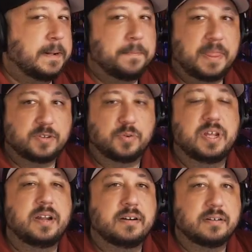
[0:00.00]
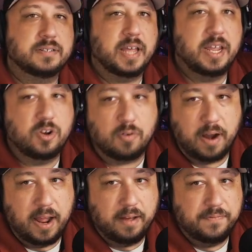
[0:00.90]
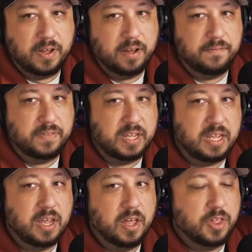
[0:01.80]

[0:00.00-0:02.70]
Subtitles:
So here's a graph of the